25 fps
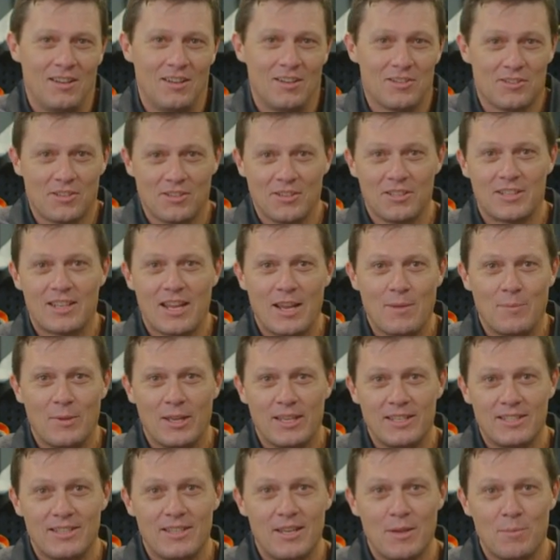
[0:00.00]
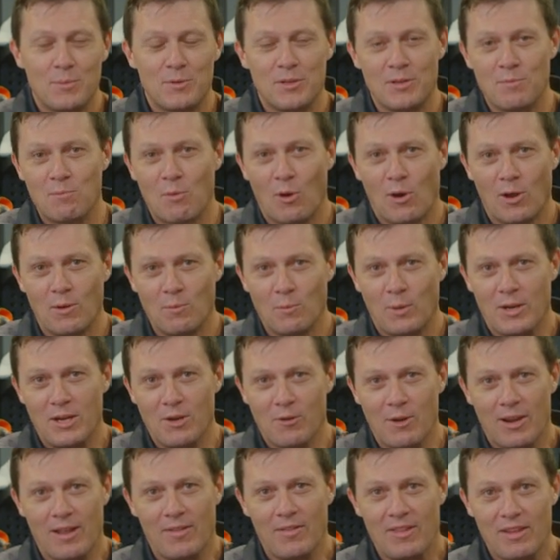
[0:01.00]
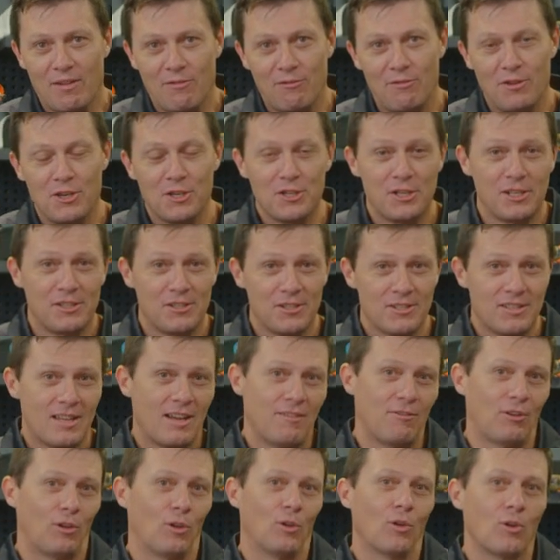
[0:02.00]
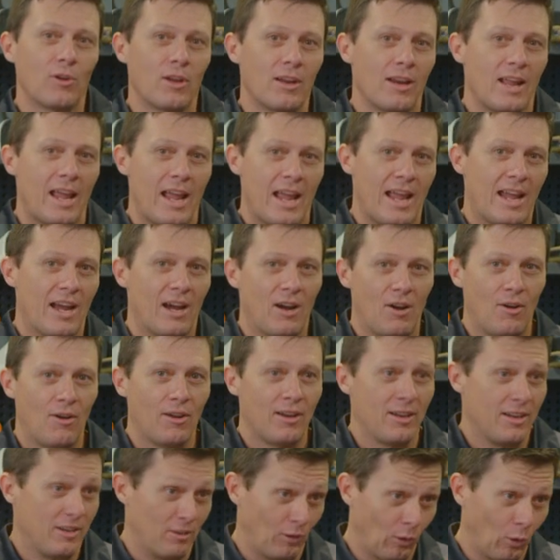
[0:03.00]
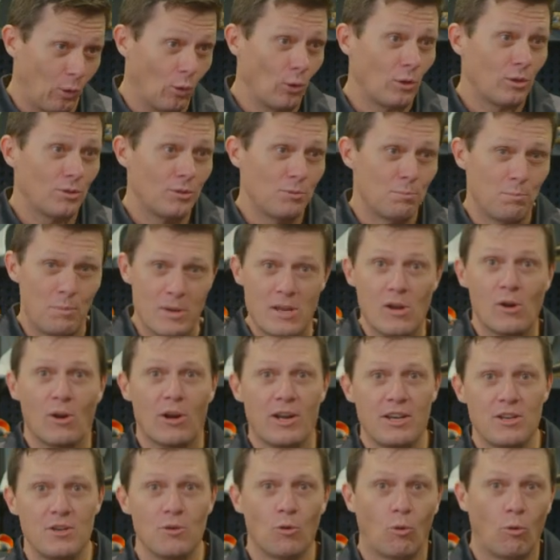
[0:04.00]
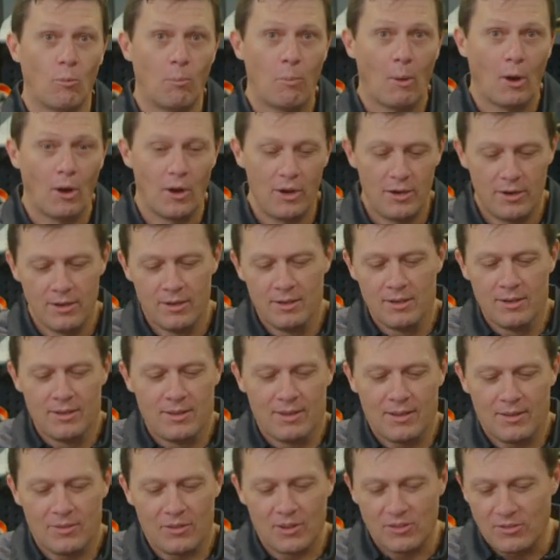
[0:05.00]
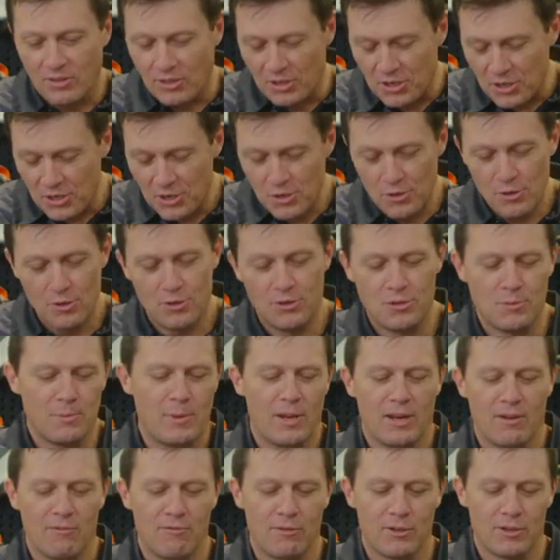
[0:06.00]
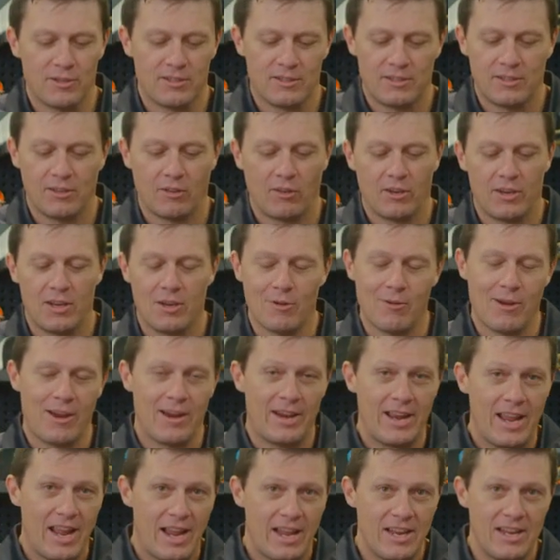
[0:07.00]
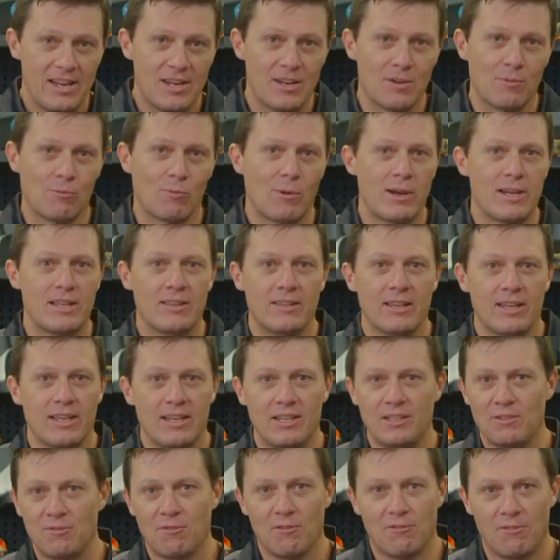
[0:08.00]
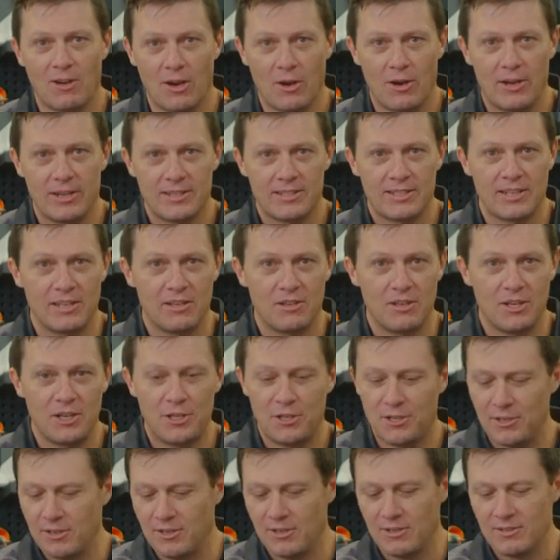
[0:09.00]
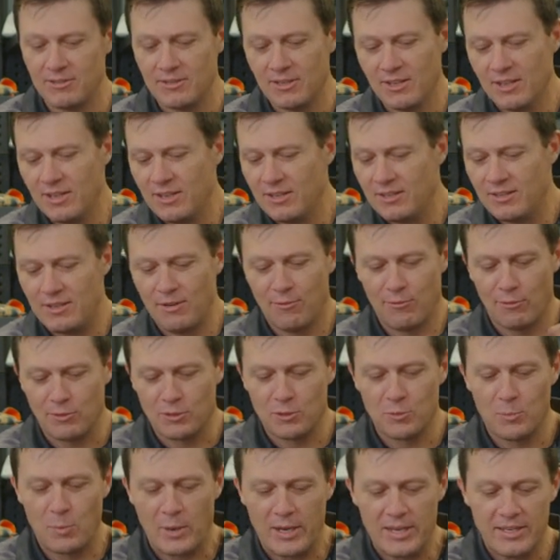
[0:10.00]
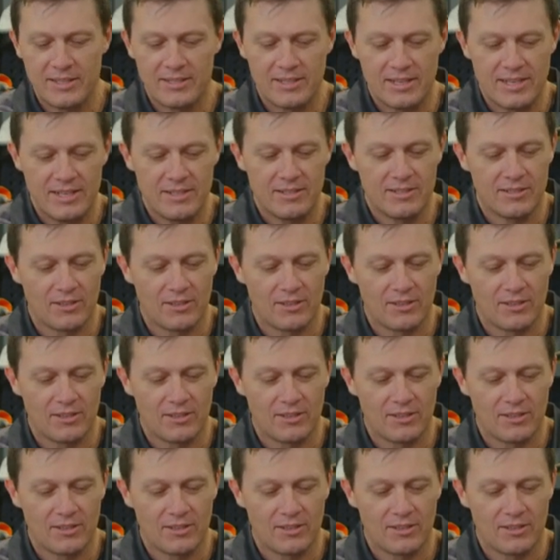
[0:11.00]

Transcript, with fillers: So just keep these tips in mind when you're out there fishing. Just have a look at how it looks behind your boat. There's a huge amount of versatility around how you can rig these for various conditions, different species.